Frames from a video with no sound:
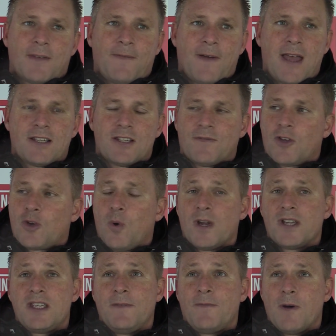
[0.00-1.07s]
the fact of the
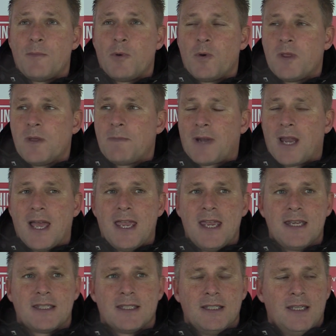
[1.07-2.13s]
quality football we
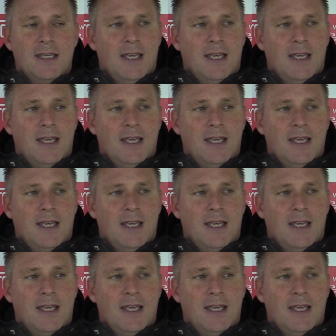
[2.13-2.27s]
played,